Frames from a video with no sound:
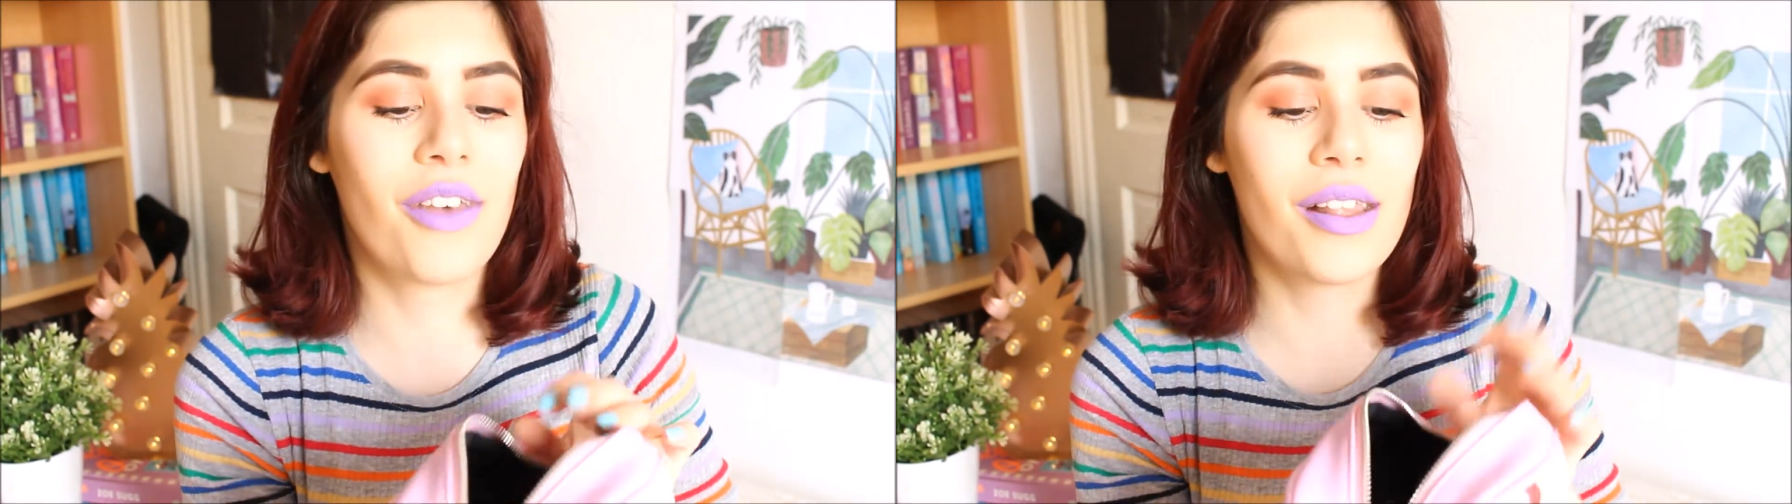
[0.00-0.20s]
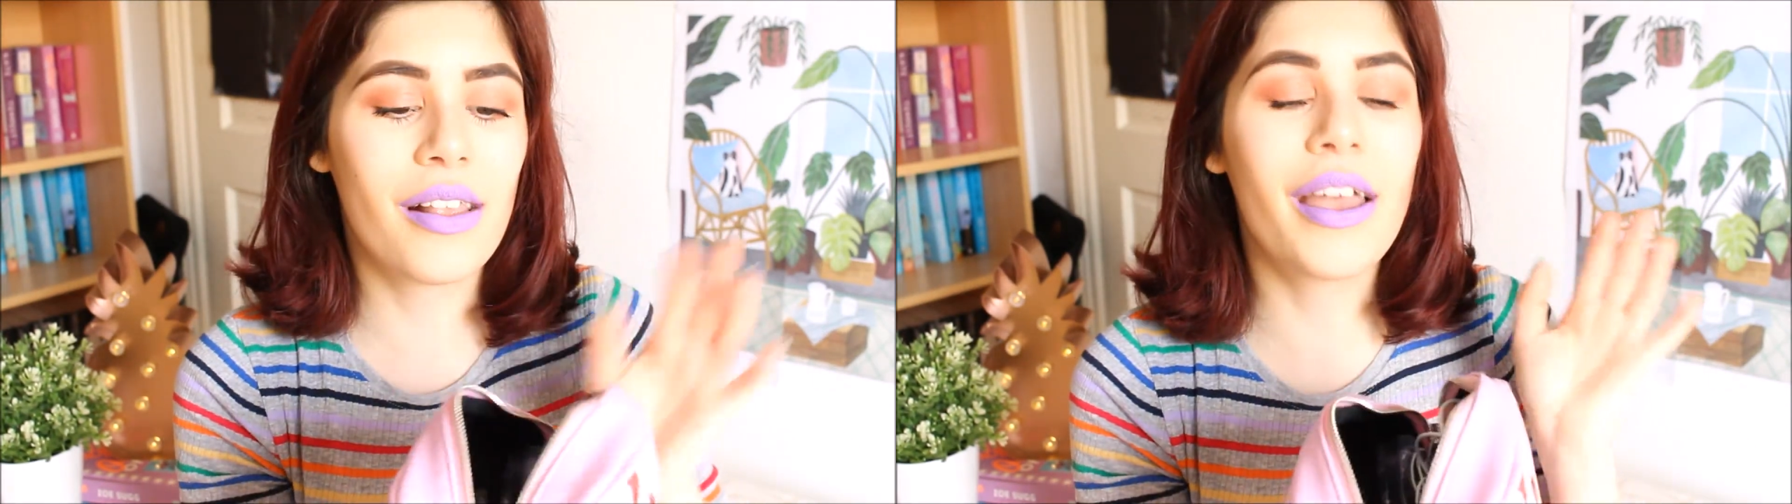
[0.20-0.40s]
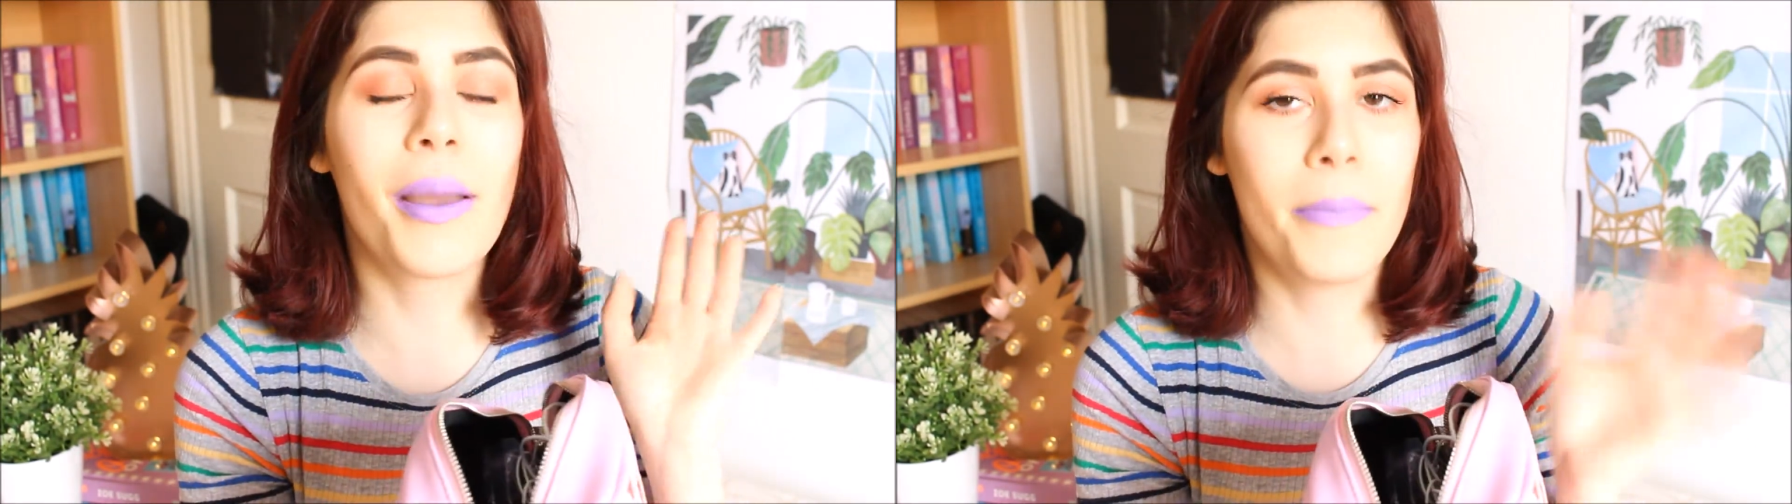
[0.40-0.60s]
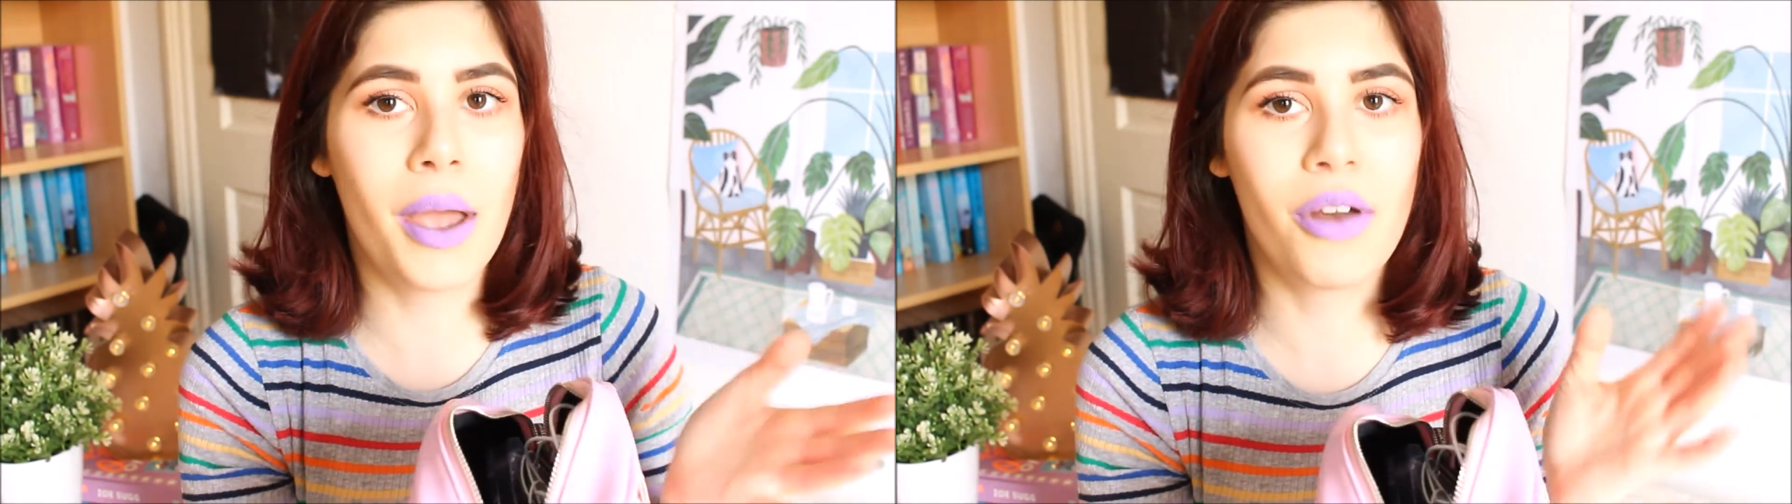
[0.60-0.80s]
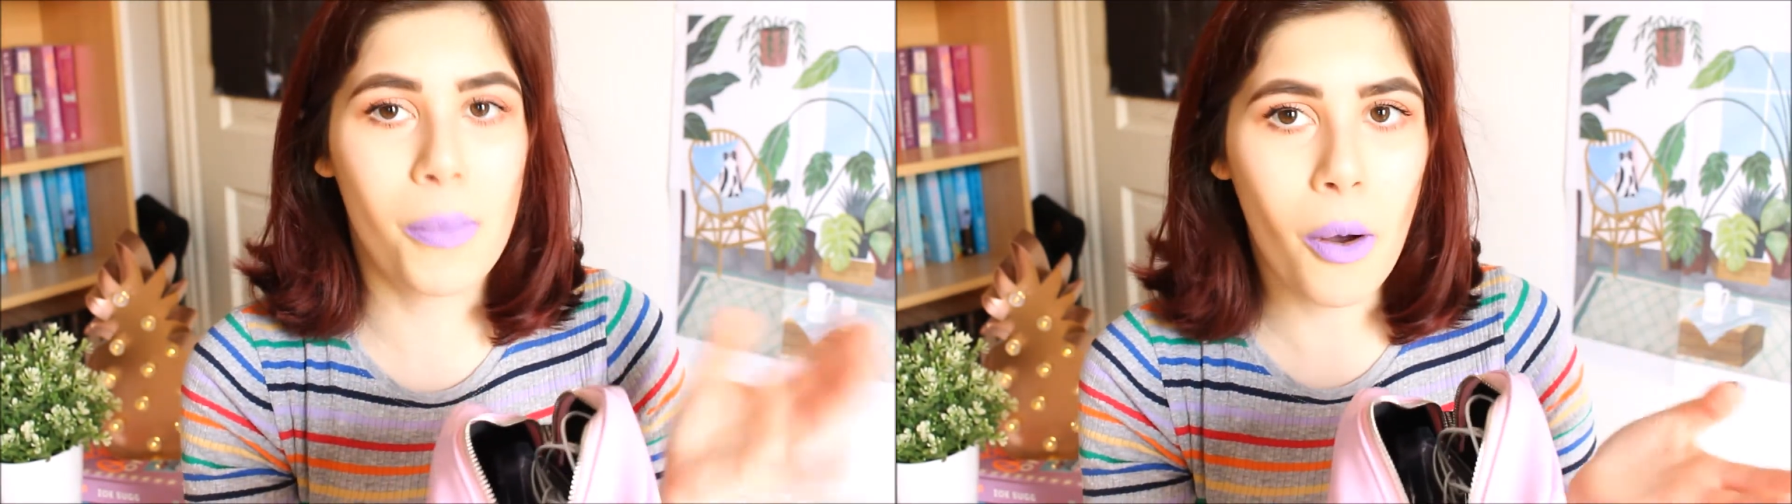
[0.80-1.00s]
It's like a
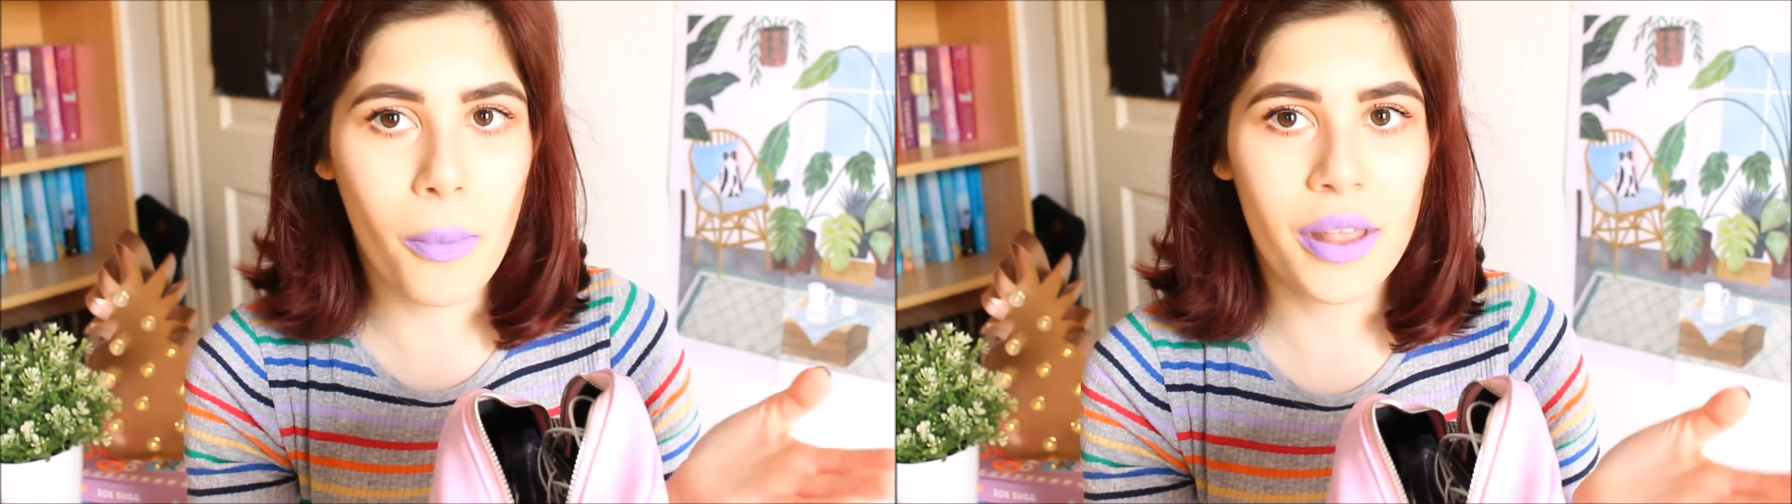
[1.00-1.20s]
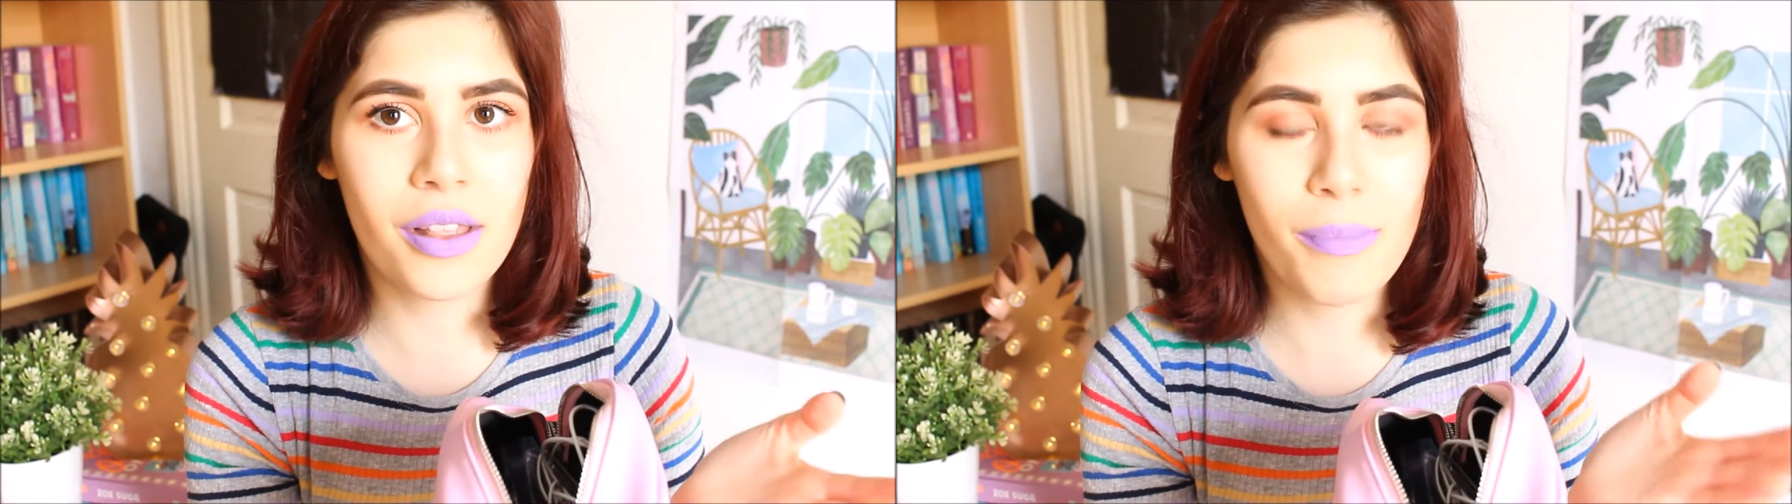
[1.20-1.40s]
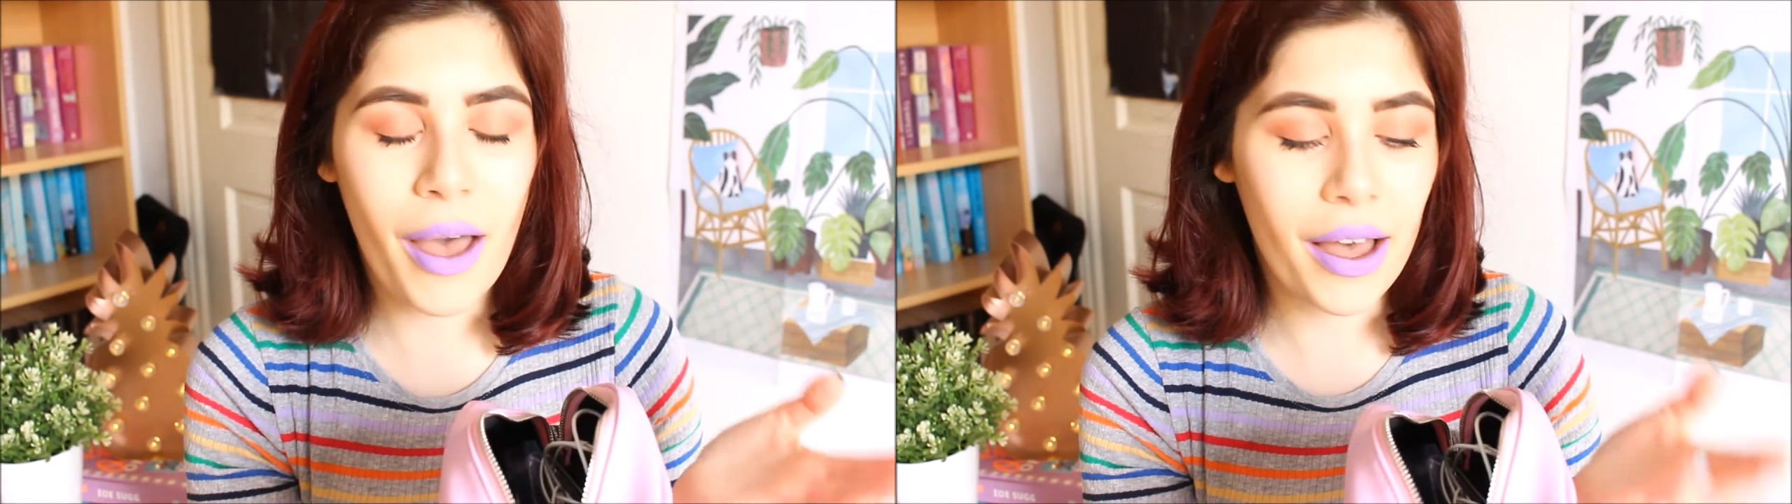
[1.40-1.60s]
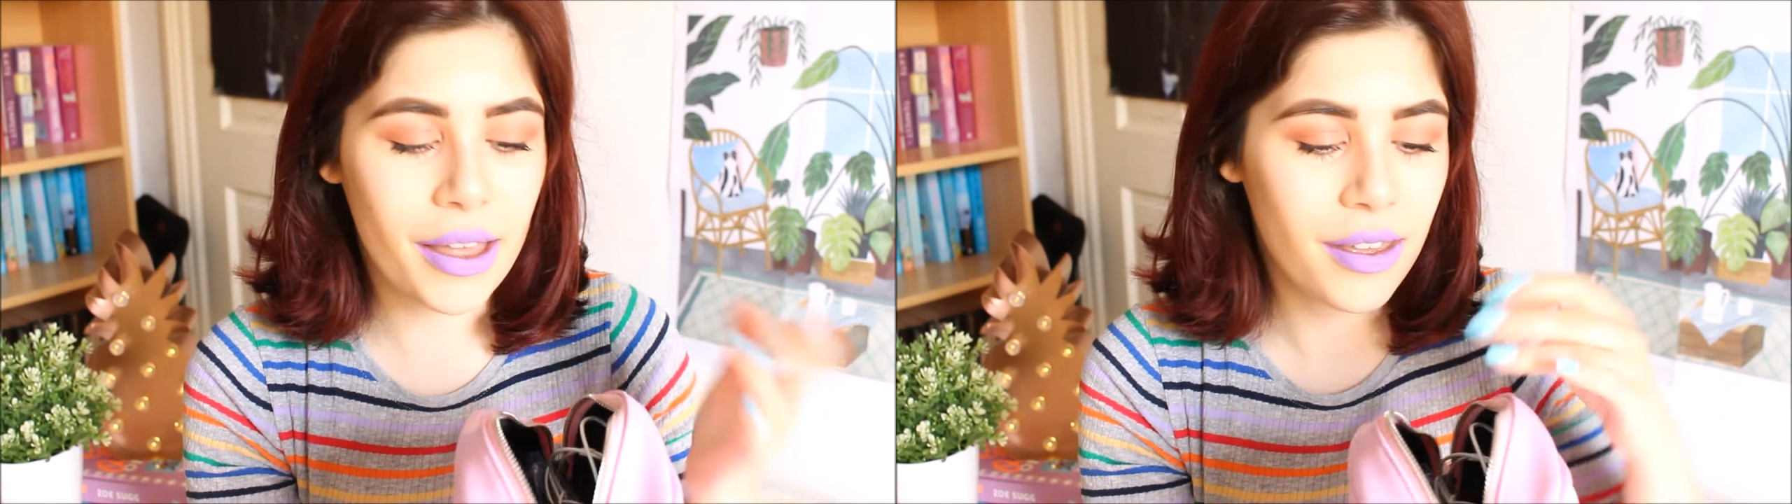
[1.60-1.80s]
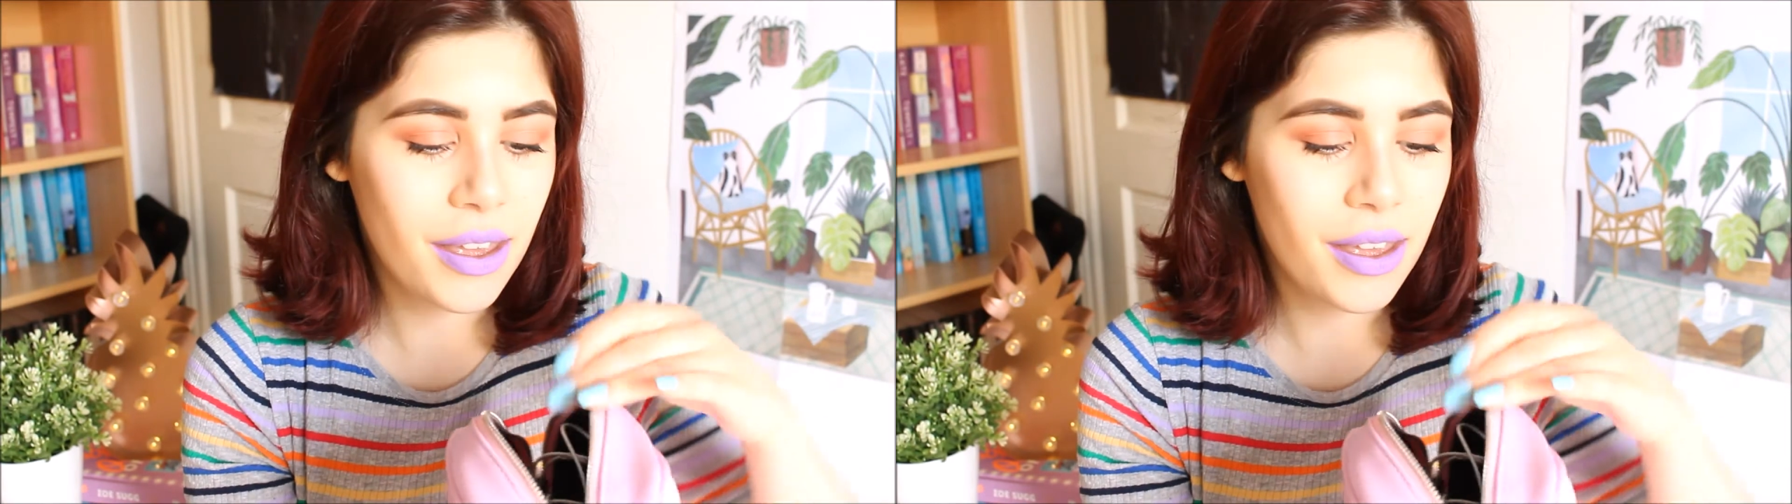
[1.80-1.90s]
Mary Poppins bag.